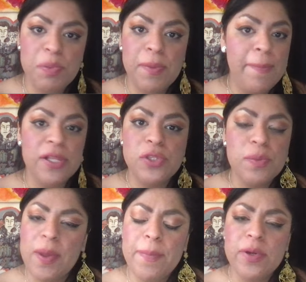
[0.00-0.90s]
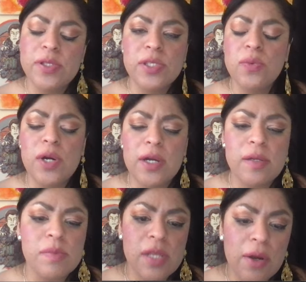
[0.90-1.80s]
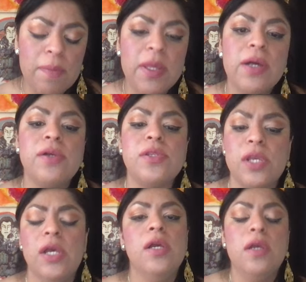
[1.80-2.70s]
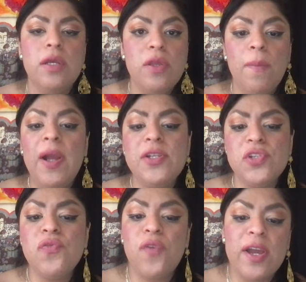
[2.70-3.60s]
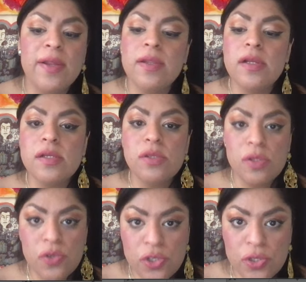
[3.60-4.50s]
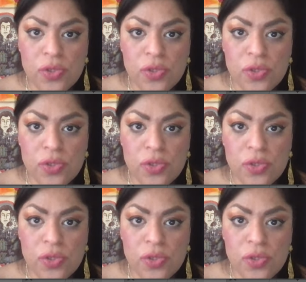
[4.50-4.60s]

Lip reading: put pen to paper and see what comes out, because you might just find the solution